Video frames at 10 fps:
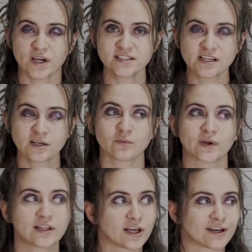I started
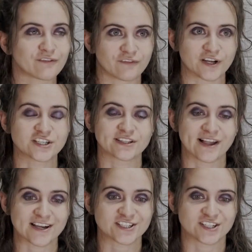relearning French
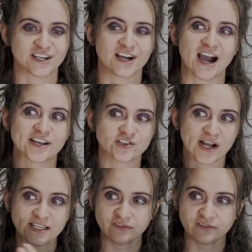last year, I tried to